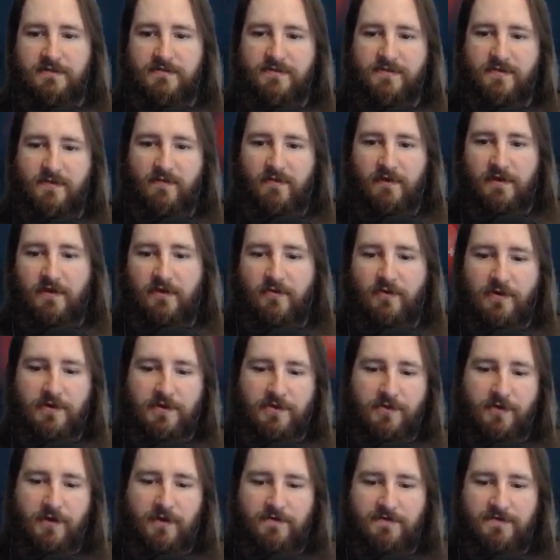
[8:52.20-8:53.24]
people are like, "Well,
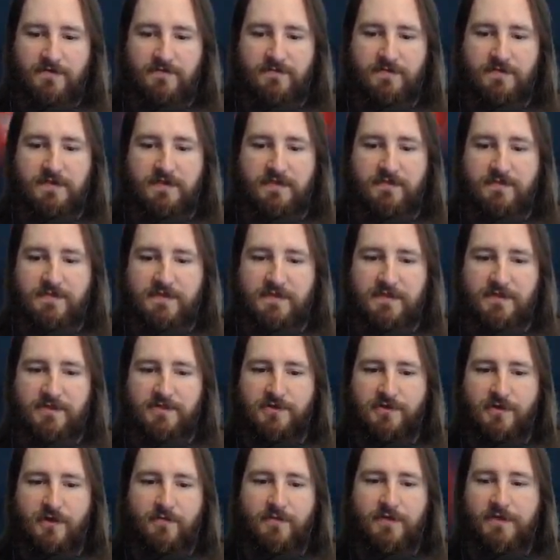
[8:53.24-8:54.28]
you have some deep-seated
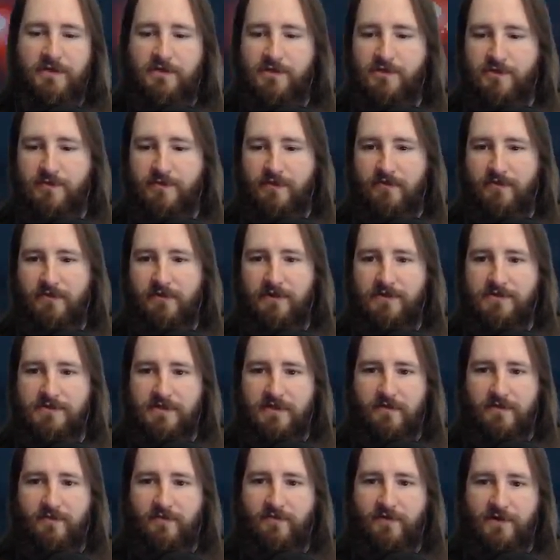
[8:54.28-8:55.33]
trauma that you should probably go seek
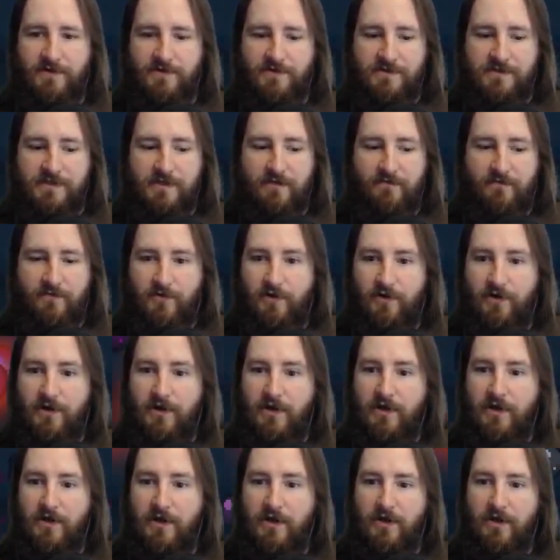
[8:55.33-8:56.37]
a professional's help for."
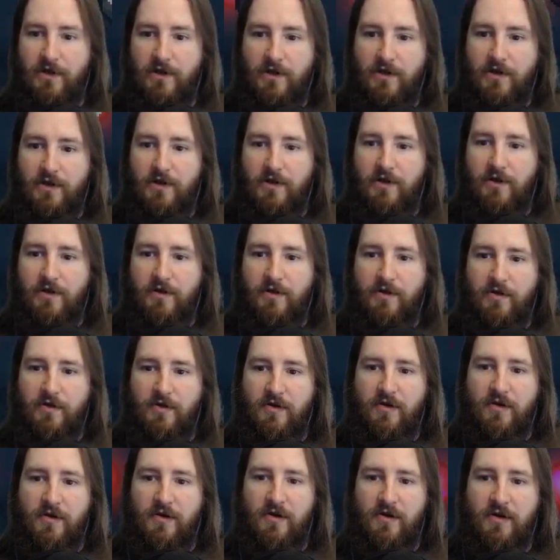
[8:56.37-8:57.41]

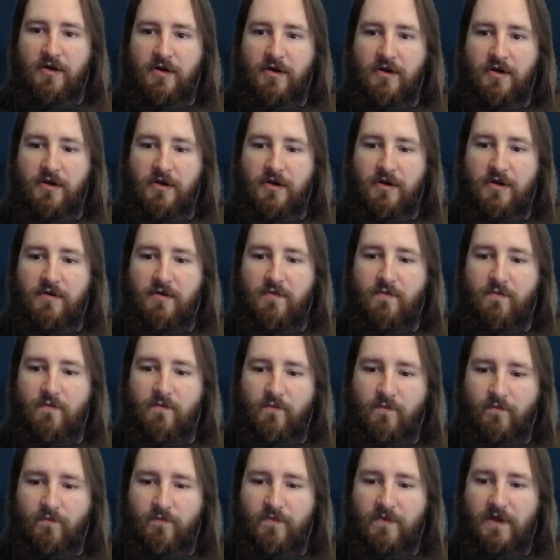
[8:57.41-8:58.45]
Um,
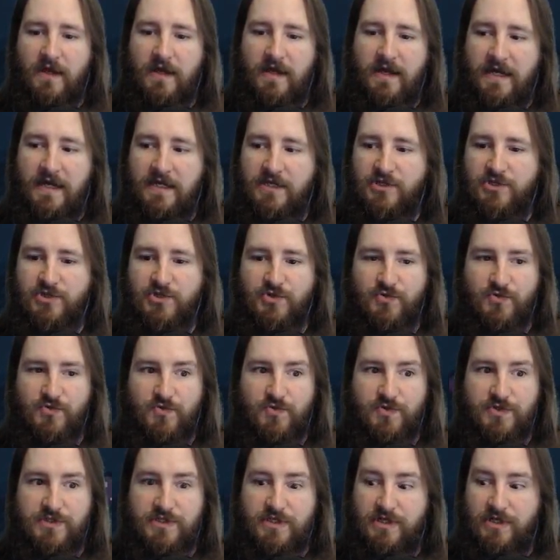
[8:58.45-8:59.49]
I
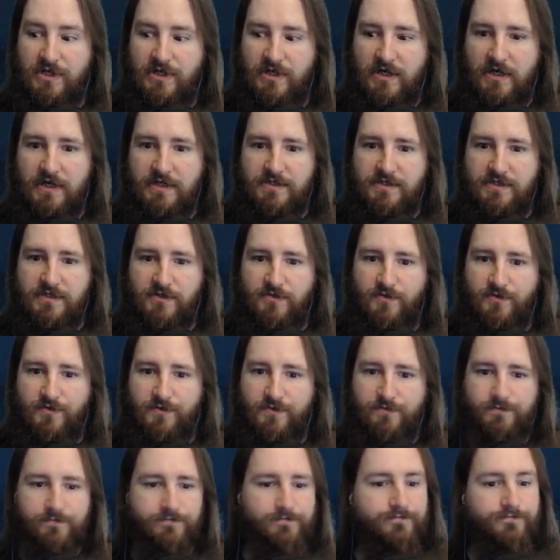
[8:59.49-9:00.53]
choose not to.
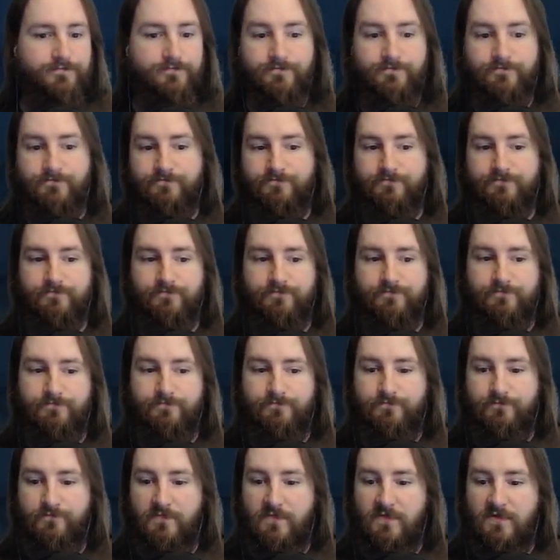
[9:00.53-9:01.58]

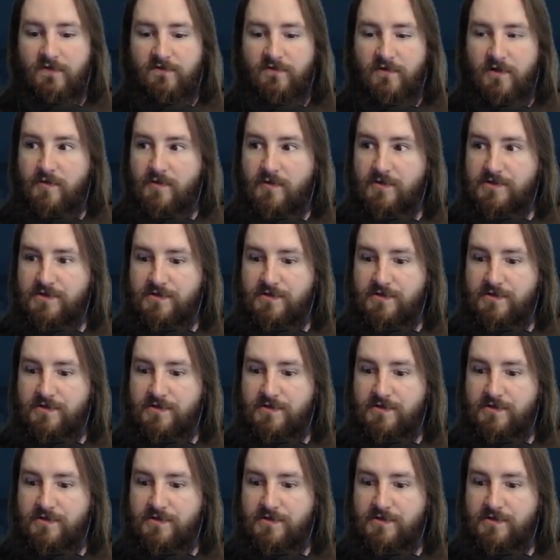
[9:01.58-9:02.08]
Pheromones are